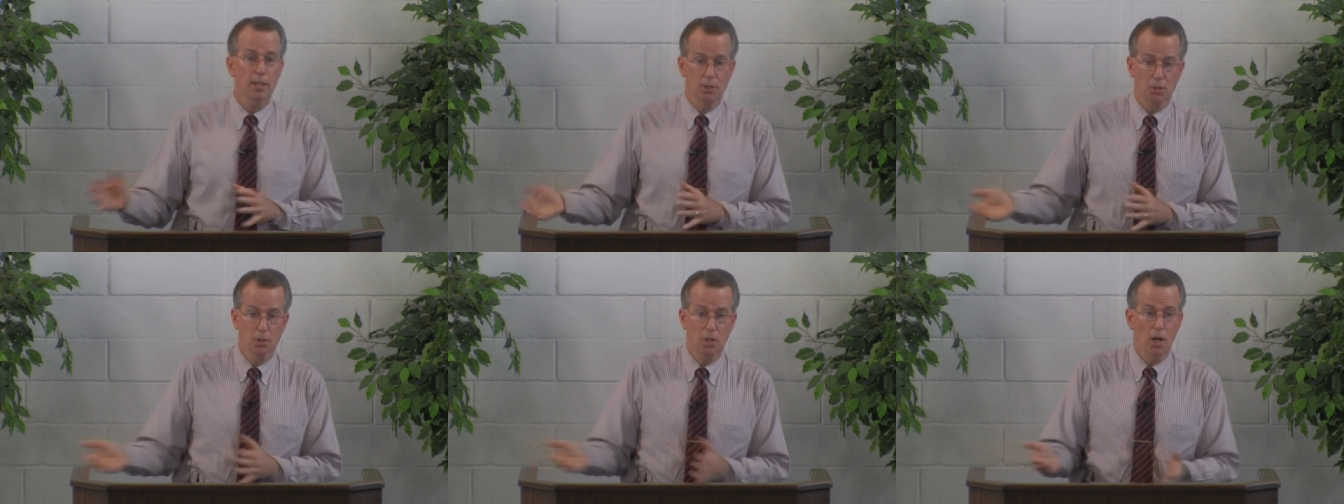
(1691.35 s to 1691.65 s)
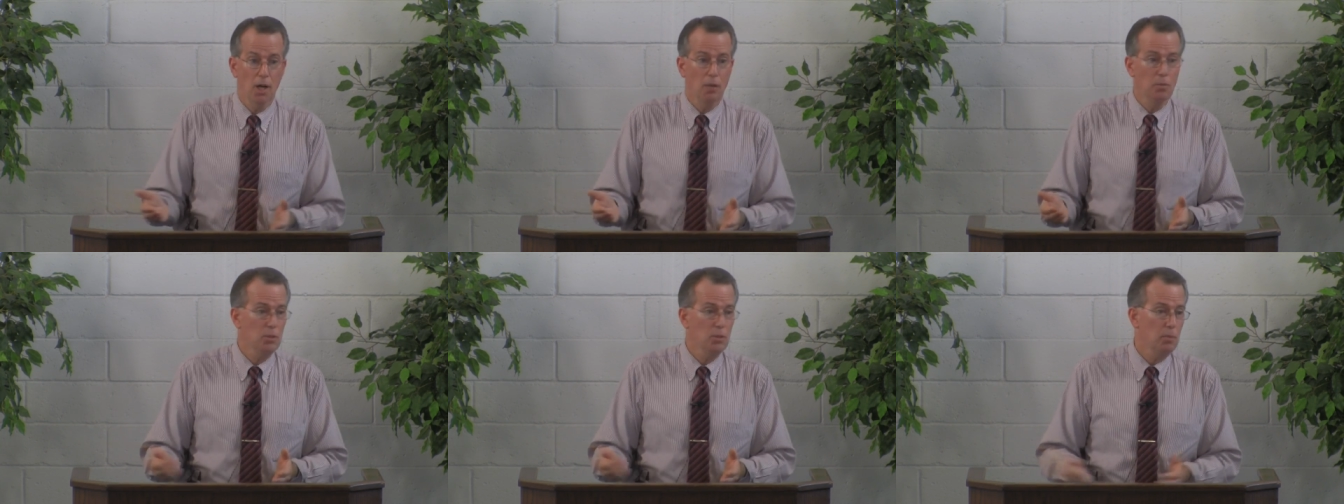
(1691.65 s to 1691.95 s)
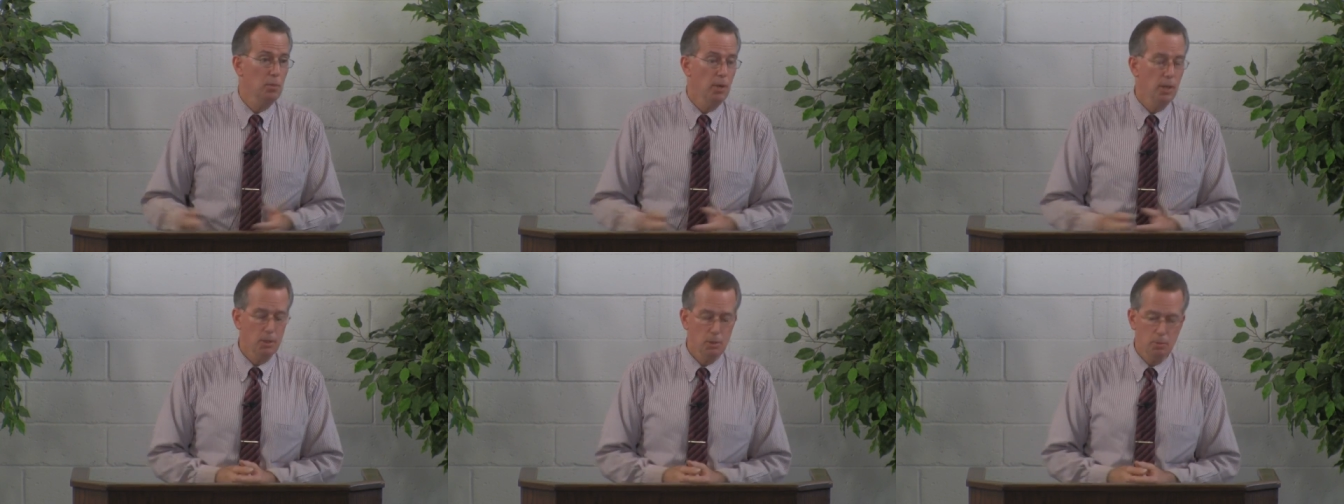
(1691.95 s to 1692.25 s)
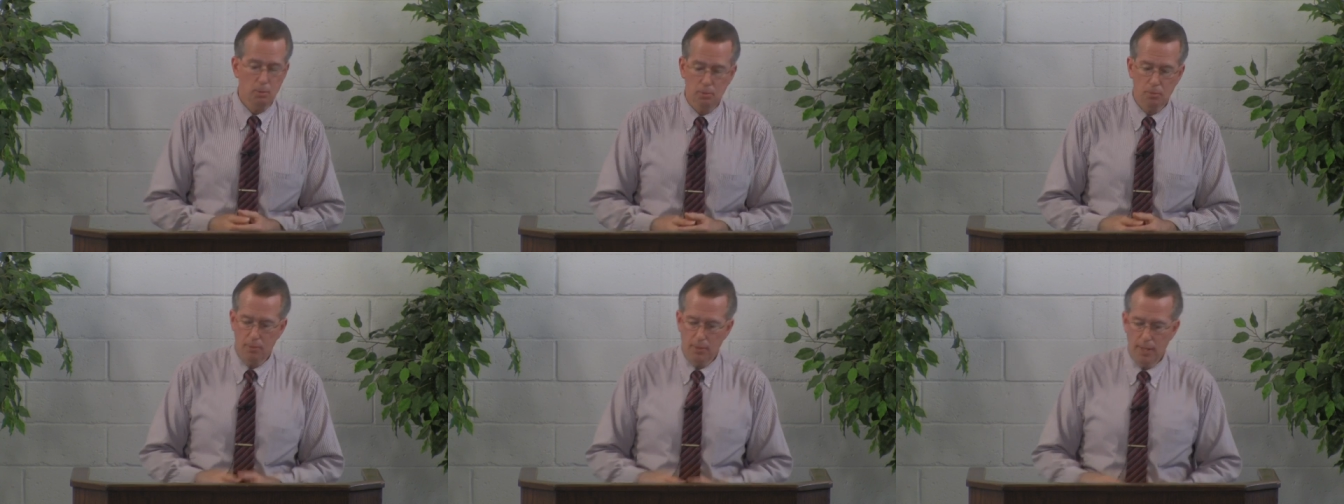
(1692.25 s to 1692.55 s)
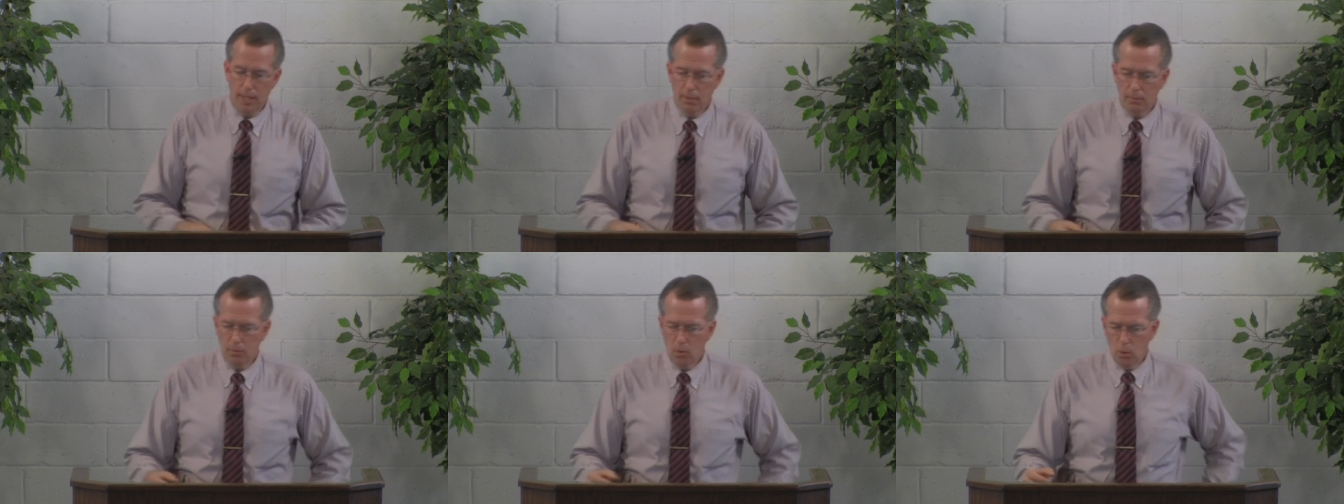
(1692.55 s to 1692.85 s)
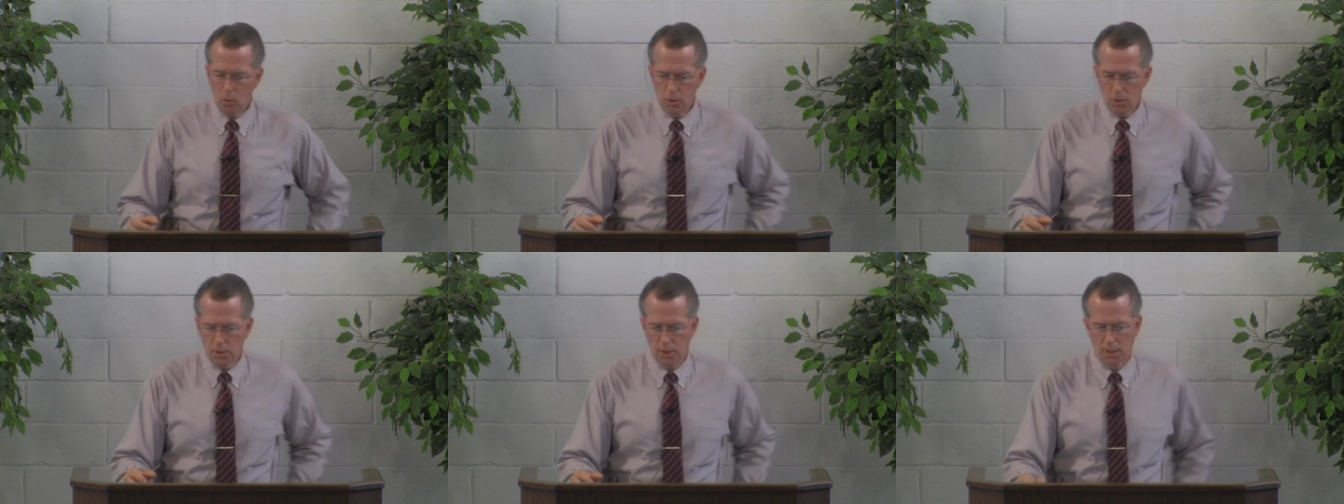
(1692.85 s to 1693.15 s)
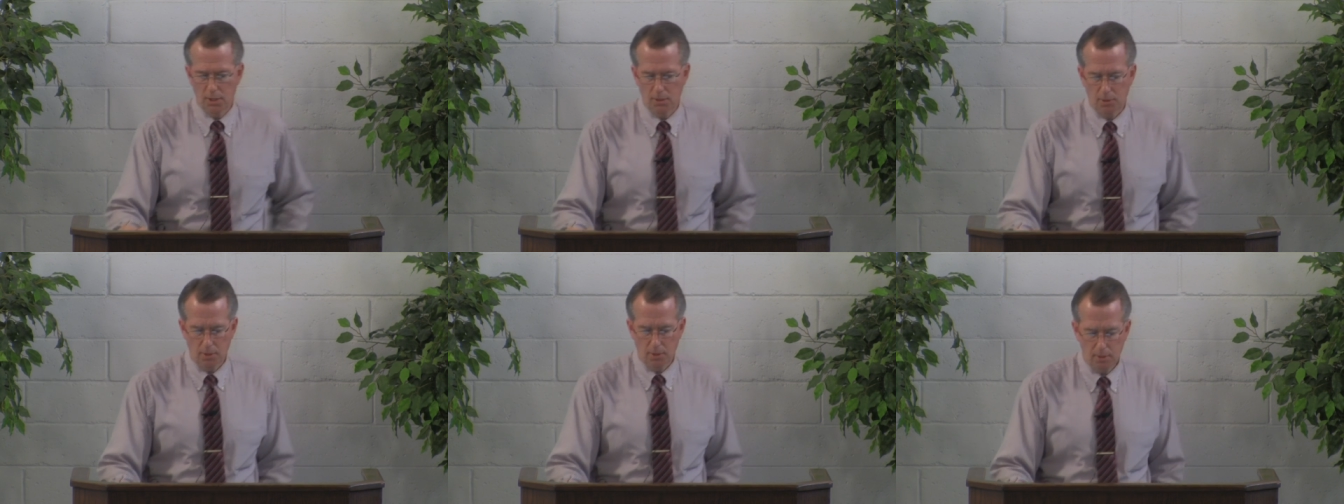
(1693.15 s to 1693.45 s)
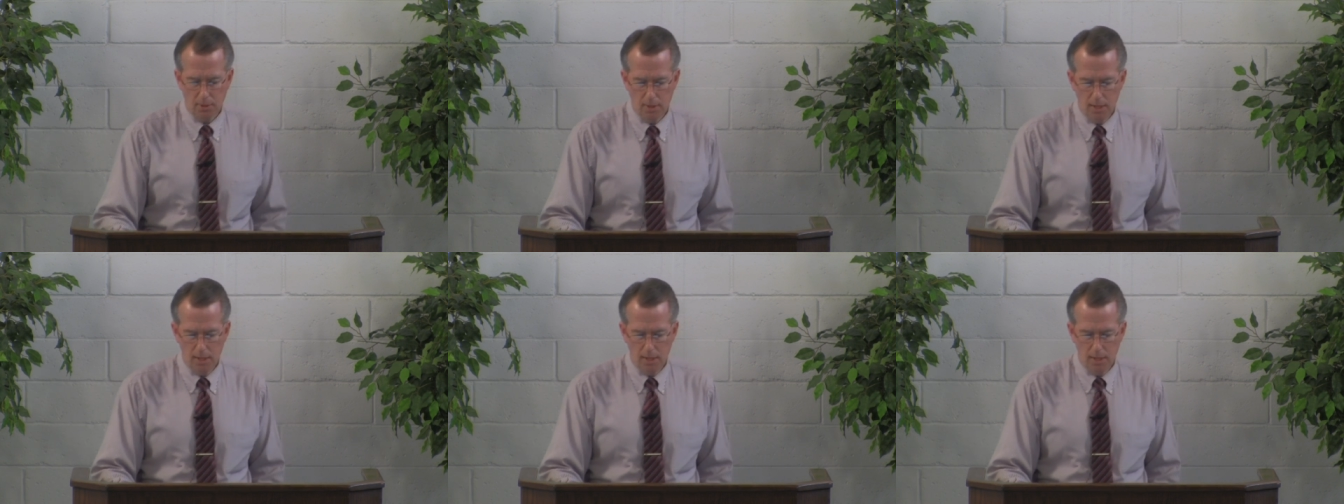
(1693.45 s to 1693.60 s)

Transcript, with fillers: is God responsible for that? Of course he isn't.